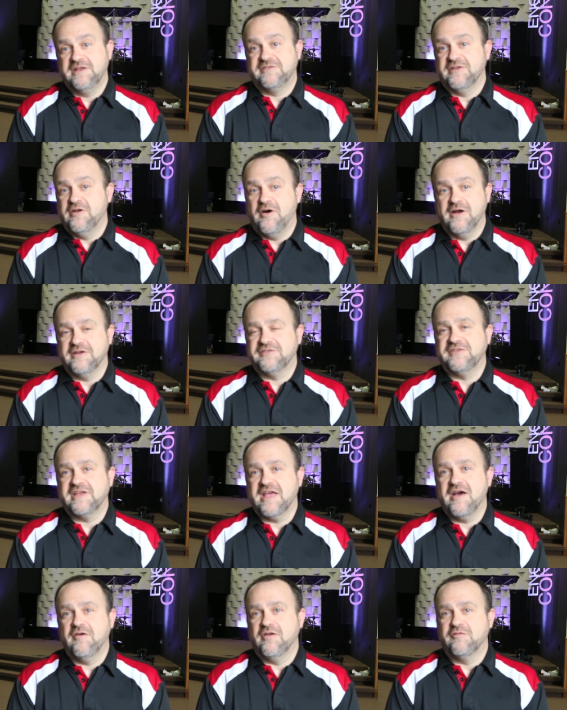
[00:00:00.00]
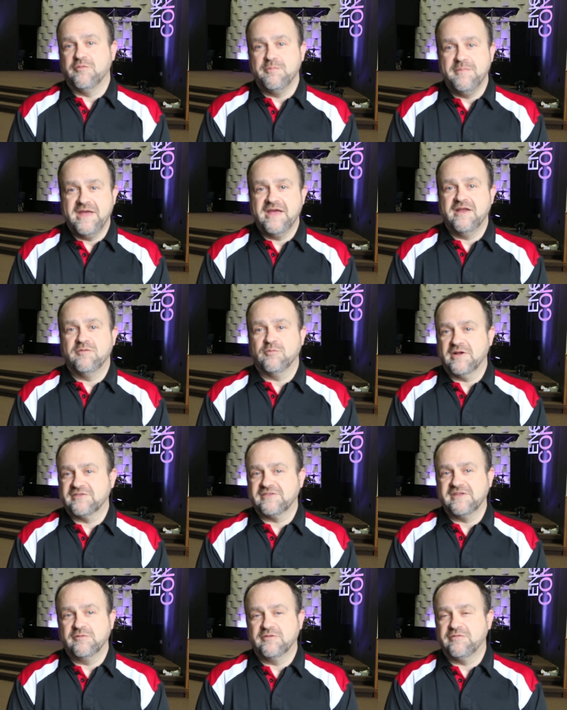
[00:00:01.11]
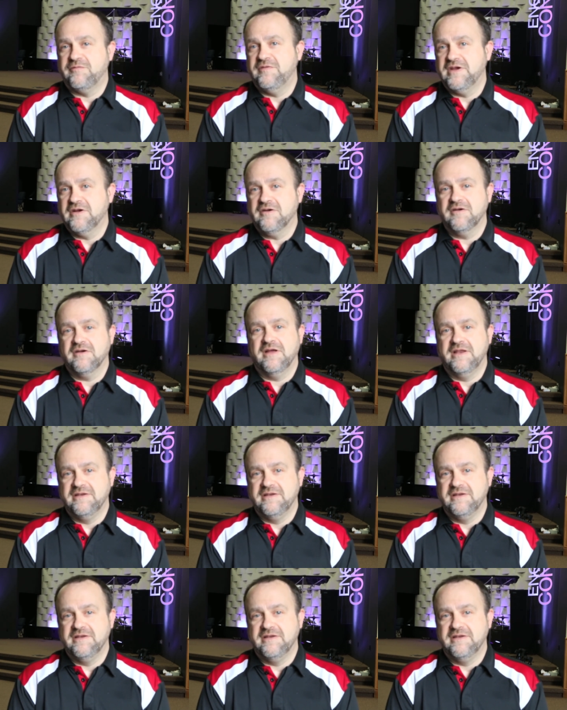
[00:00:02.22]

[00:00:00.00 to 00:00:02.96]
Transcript: It's an honest account of a man wrestling with fear